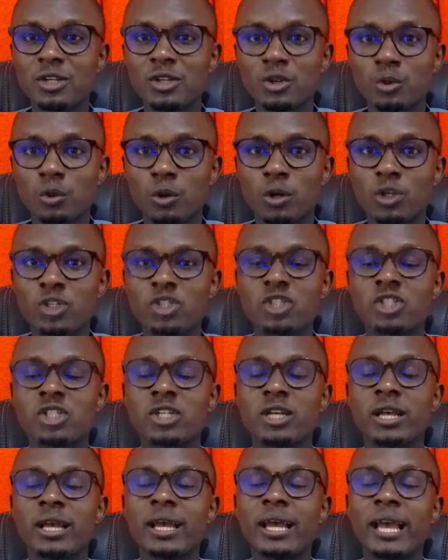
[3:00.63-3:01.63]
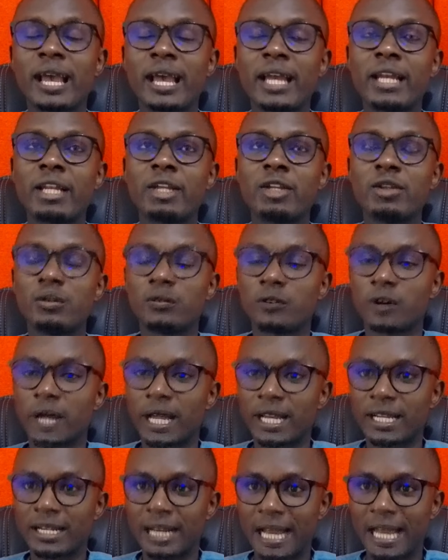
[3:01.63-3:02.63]
you watch and you
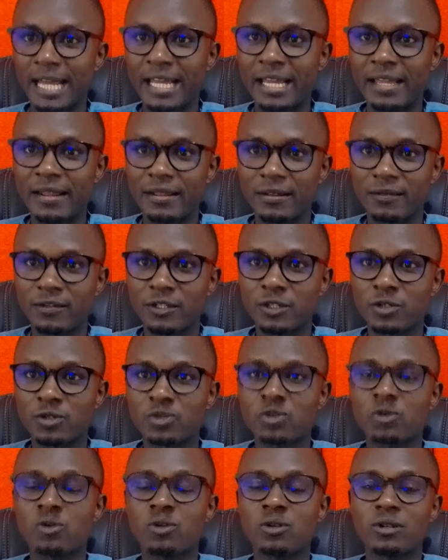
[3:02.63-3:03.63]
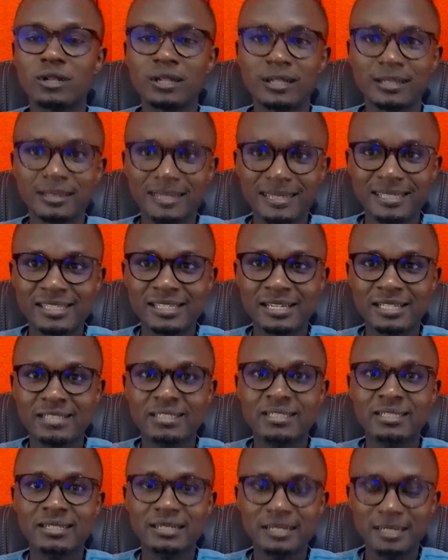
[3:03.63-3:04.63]
forget liking the video. So this
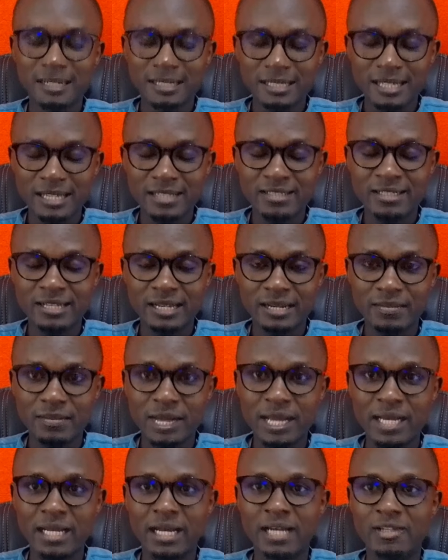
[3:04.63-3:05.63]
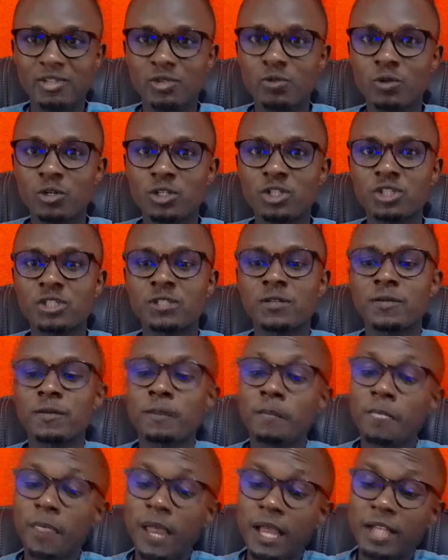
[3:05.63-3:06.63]
is just a reminder, as you watch,
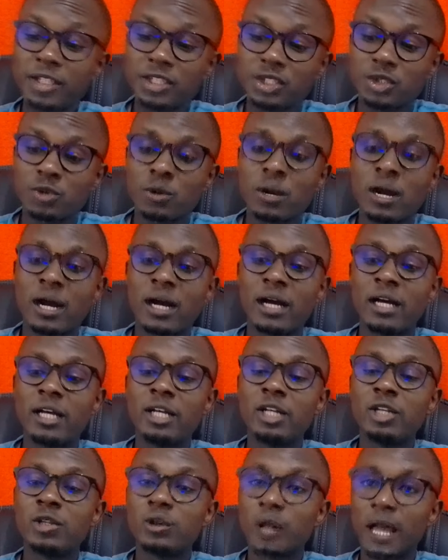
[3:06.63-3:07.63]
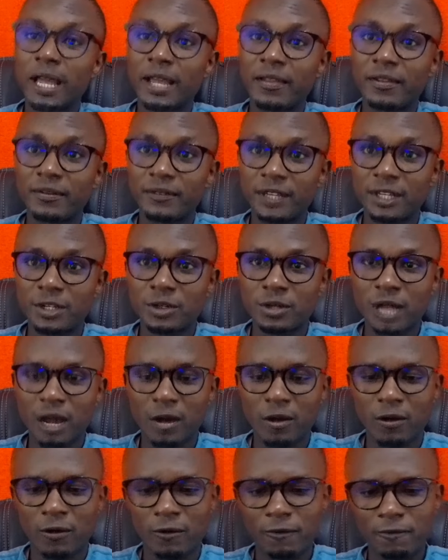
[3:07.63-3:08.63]
ensure you like the video.
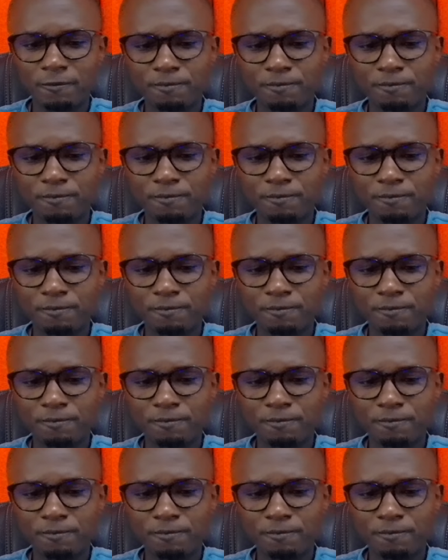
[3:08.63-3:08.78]
Now,